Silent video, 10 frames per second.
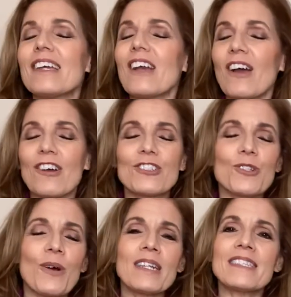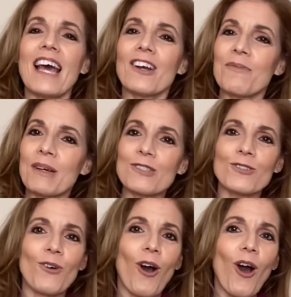our joints and our muscles
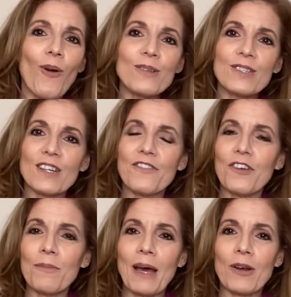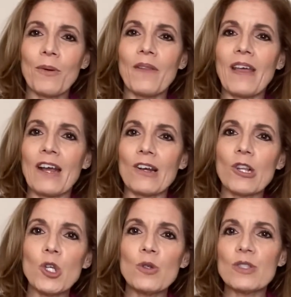are always going to feel better when they are
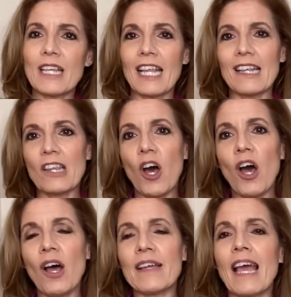loose and long